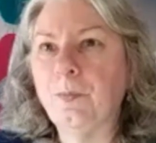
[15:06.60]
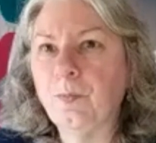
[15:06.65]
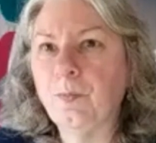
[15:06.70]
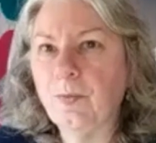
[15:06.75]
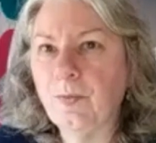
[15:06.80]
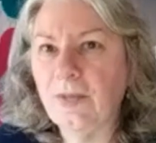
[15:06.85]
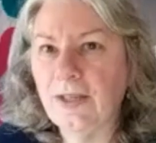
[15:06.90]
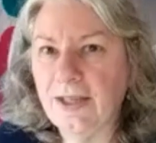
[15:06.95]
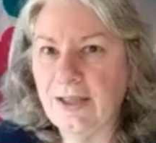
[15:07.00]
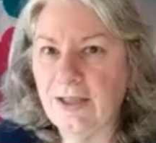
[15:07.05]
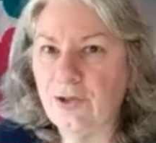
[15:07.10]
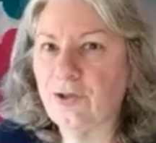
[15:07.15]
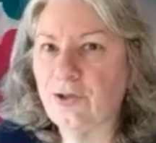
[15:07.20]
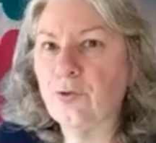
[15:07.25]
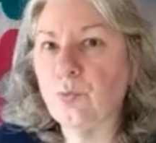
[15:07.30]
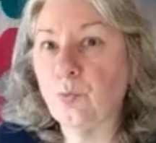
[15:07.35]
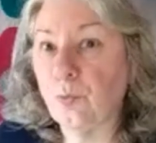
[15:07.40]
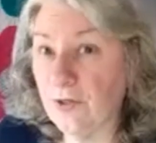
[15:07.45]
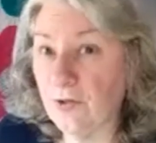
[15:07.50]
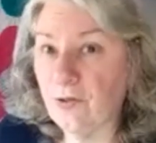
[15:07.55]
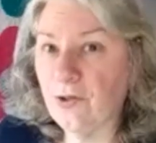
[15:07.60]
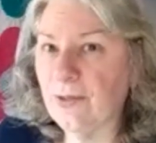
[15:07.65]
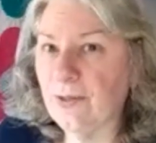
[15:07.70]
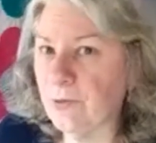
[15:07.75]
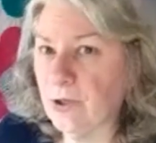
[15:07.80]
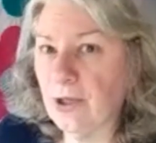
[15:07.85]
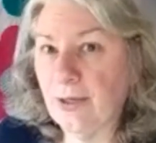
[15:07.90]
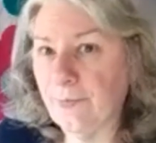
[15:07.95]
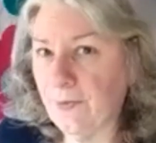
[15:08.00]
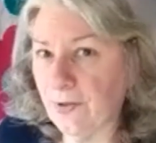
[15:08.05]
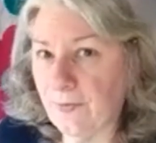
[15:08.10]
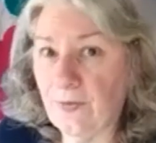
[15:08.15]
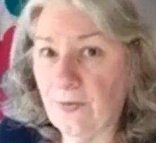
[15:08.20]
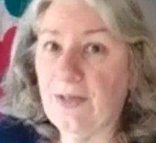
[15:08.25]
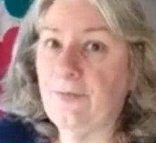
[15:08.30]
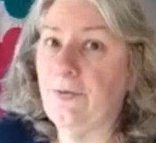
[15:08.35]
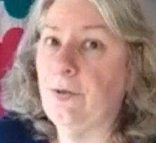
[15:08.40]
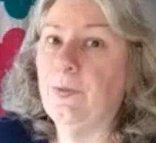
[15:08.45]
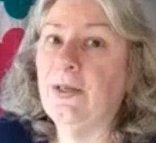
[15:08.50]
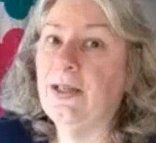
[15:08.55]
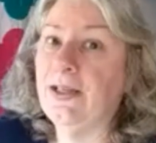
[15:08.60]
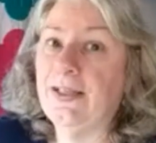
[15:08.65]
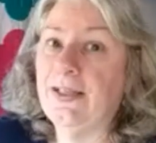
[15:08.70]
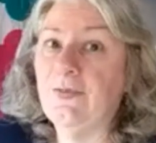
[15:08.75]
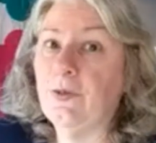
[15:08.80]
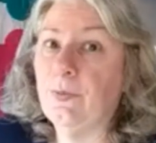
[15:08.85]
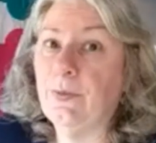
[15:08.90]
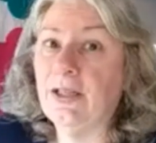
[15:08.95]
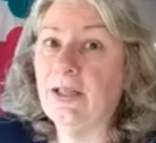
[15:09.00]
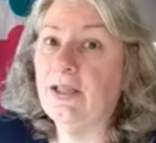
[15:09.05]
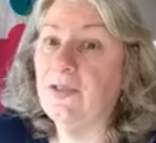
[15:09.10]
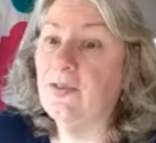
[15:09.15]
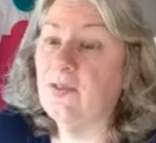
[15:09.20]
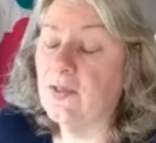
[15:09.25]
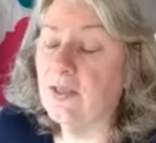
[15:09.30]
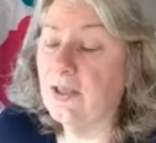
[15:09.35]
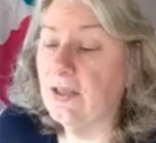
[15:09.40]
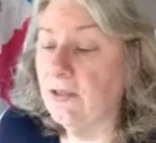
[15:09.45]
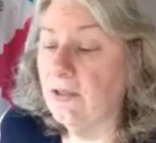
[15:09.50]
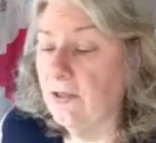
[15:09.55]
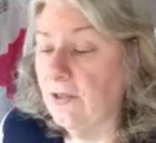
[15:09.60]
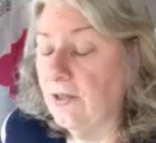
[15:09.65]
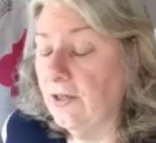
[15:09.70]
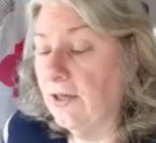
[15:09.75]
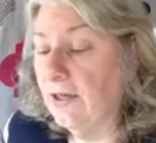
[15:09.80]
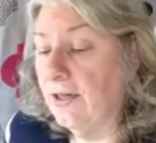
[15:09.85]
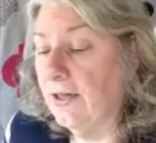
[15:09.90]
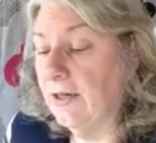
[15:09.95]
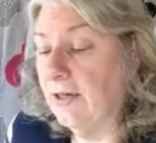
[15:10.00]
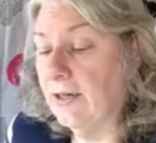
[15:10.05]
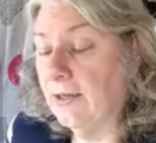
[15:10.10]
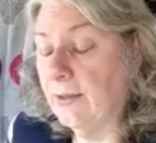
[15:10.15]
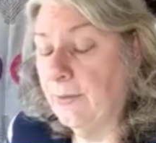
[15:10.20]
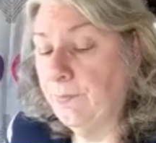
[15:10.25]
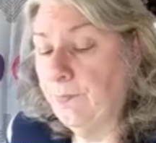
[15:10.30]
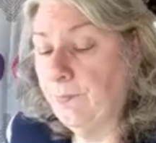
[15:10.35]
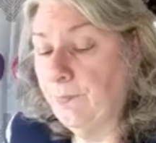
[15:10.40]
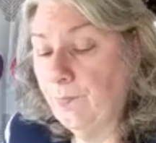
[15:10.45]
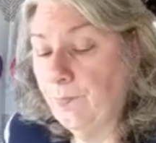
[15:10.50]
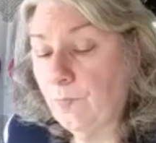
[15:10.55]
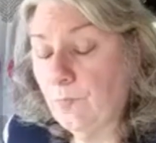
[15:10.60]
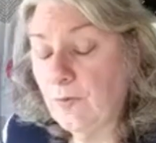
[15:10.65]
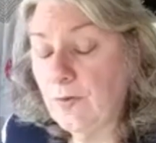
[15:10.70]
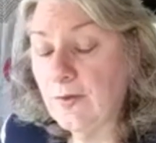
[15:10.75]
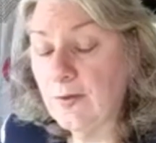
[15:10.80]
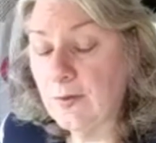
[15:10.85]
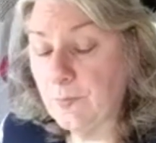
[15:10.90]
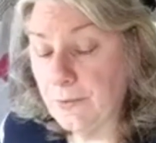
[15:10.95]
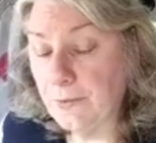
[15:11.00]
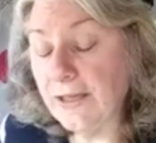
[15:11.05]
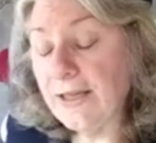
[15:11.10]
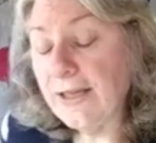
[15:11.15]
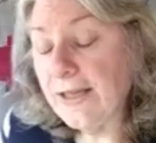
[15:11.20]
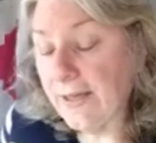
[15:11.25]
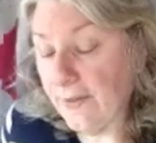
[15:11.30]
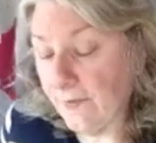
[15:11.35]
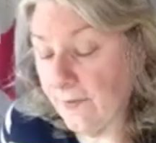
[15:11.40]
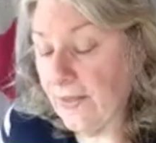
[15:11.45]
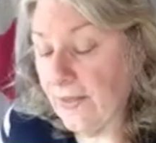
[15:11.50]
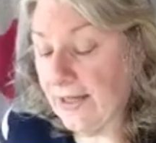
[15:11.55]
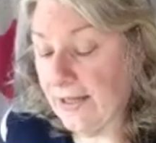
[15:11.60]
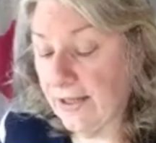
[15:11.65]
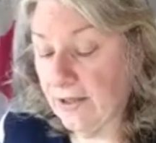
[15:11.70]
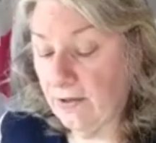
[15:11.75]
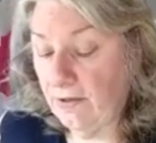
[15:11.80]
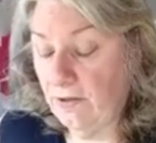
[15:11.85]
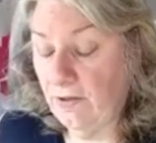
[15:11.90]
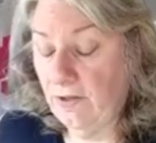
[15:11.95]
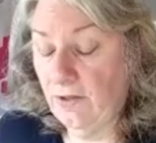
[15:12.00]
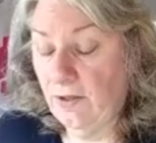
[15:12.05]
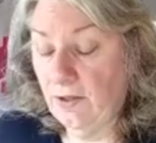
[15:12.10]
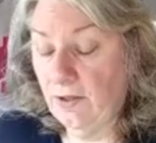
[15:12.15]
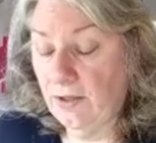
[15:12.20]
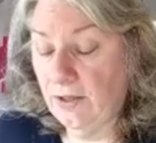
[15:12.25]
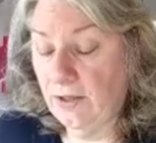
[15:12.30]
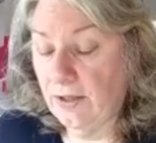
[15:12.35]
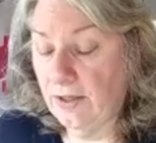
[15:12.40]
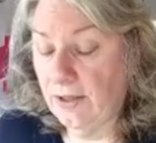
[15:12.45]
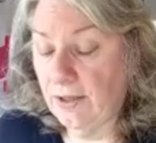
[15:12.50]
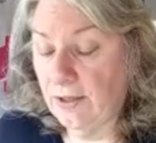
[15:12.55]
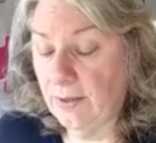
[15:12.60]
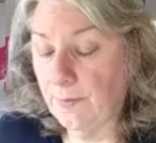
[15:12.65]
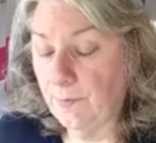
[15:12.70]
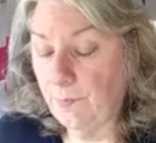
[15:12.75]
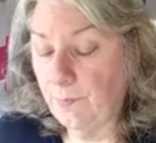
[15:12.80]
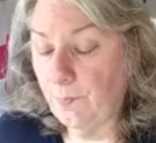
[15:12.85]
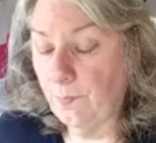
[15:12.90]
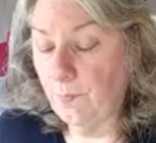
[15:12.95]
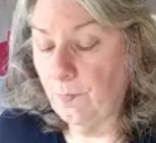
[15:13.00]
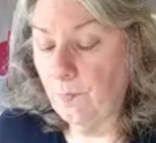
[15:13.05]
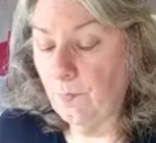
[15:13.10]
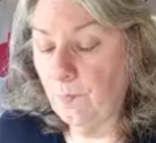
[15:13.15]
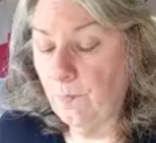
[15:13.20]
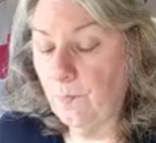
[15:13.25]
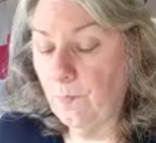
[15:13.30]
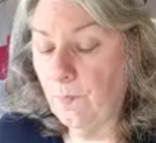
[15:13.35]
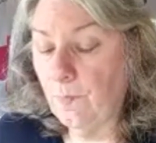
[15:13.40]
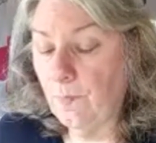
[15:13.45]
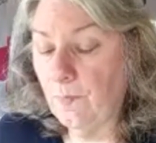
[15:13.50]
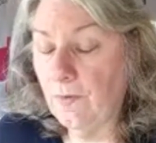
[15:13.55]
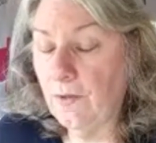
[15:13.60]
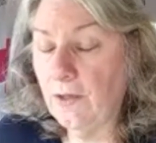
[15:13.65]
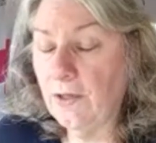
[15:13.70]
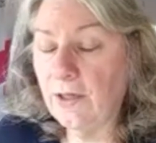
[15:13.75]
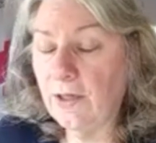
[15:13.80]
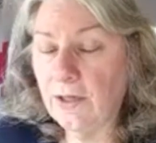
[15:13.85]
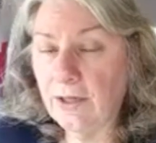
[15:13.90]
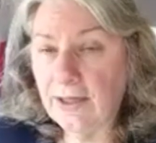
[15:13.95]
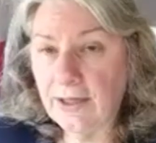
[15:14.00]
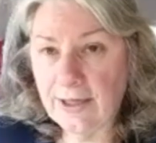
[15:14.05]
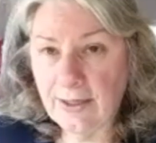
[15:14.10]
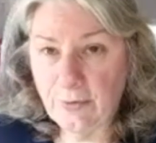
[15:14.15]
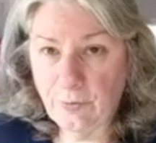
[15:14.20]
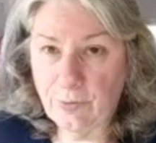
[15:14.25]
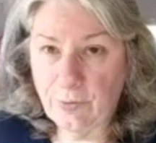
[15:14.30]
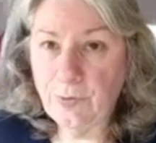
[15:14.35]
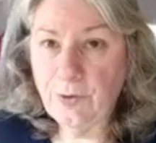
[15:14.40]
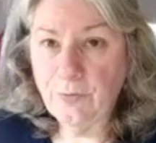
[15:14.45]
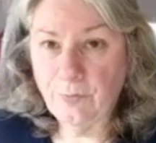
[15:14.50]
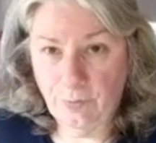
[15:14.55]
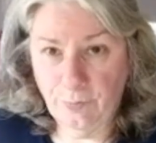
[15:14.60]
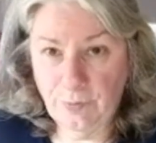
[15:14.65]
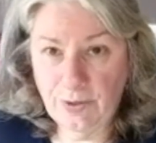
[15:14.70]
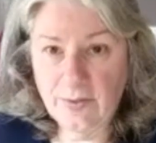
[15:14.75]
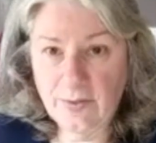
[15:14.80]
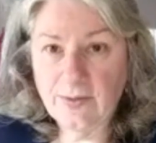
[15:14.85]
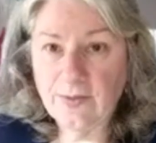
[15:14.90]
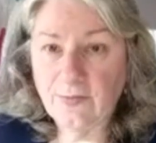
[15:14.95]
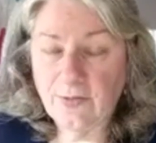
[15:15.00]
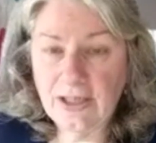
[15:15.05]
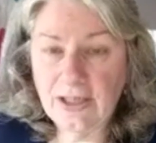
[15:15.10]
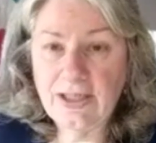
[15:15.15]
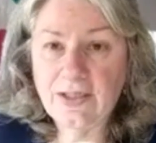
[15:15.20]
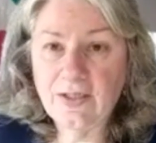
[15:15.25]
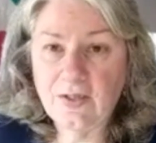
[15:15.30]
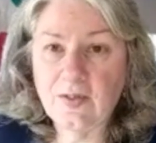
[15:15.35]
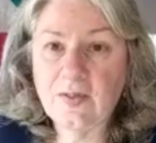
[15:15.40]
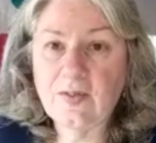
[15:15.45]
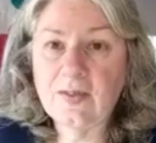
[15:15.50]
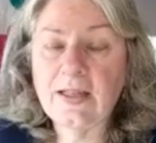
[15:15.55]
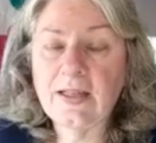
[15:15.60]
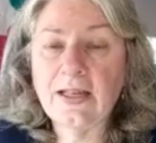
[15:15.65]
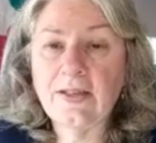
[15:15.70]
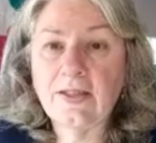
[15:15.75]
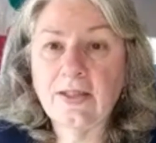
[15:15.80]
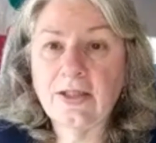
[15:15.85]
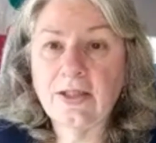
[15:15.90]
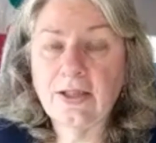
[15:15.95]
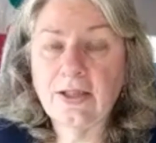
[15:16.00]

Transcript: it's one-stop shopping for everybody, and everybody can see. Speaking of that, I would be remiss if I didn't say that the